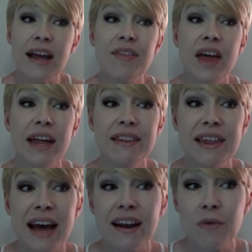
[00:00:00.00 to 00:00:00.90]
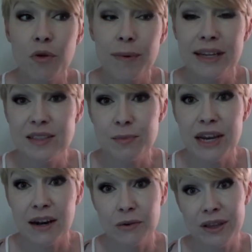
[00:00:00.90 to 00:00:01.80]
and then that reminds me
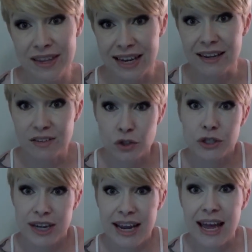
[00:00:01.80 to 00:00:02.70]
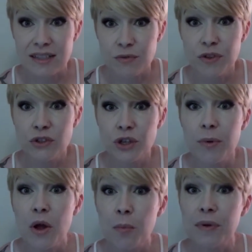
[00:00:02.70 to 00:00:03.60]
not only that a certain day he has a field trip,